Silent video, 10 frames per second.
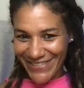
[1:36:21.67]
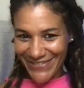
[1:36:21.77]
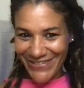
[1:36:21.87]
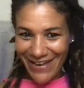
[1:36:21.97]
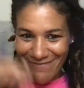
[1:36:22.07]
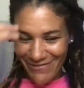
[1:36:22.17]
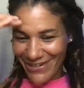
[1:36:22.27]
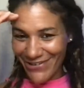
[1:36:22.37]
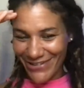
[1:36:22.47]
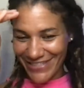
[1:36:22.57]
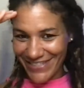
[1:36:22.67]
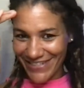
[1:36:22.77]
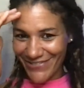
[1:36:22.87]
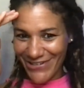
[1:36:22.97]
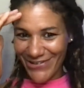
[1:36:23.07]
Yes,
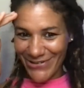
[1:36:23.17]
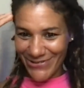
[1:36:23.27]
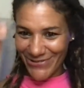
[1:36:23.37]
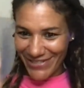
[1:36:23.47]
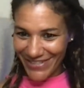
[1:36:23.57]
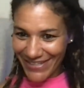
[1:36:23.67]
we don't do